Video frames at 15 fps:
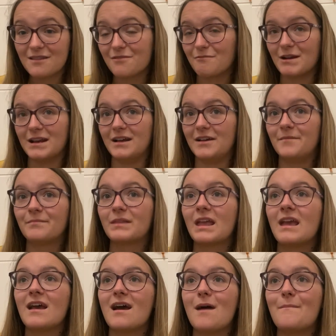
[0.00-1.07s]
thriller,
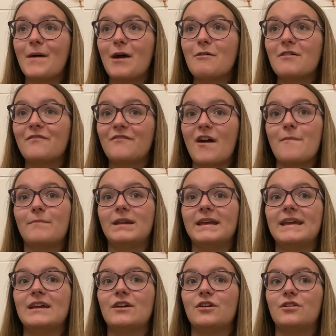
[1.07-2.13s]
about a
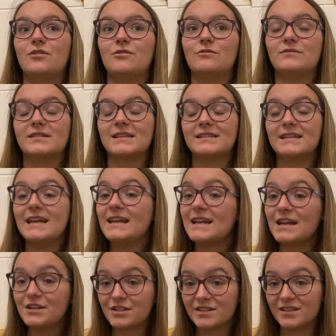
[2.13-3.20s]
family whose
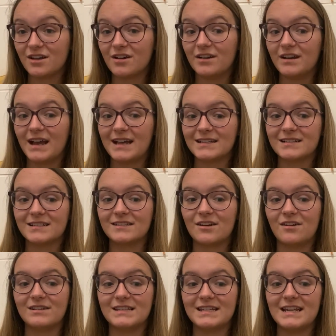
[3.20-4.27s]
teenage son has
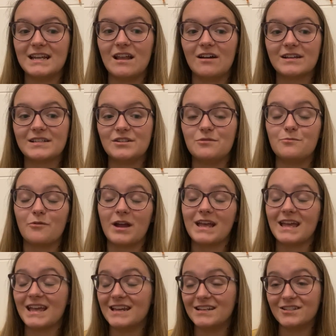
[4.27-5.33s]
decided he likes to
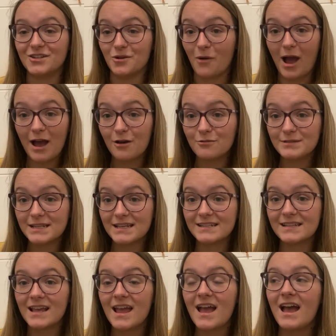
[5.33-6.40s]
break into
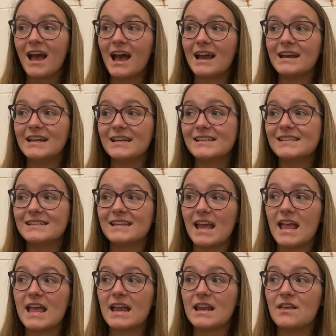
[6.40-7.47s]
houses. And he doesn't
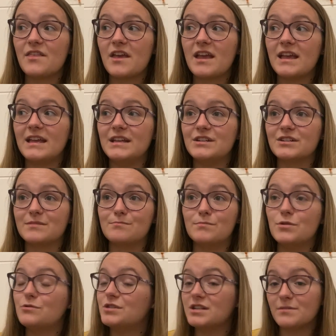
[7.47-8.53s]
take anything, he just
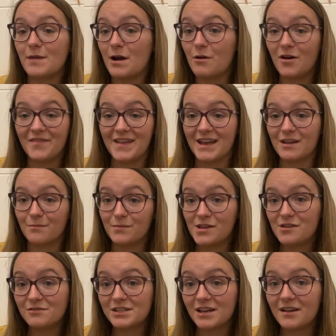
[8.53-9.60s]
mooches about on their
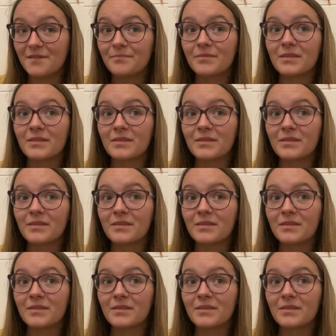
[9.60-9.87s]
computer.